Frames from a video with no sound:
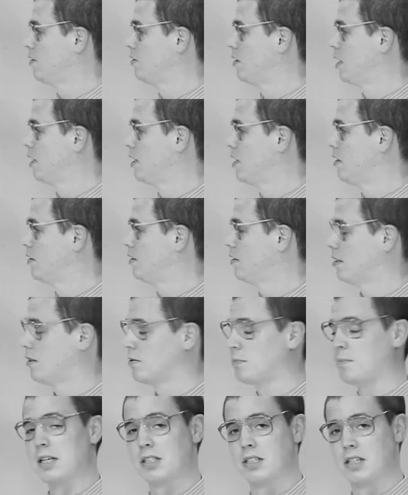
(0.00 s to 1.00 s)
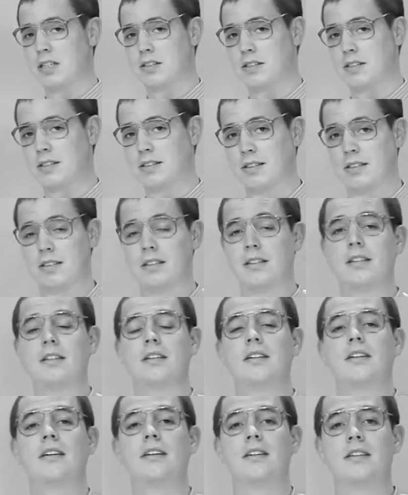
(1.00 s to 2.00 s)
genus, species.
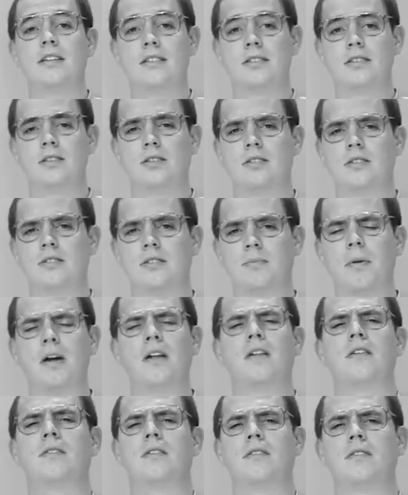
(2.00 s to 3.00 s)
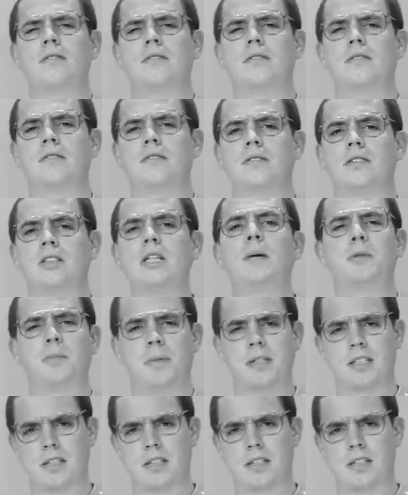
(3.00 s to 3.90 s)
To this might I add subspecies.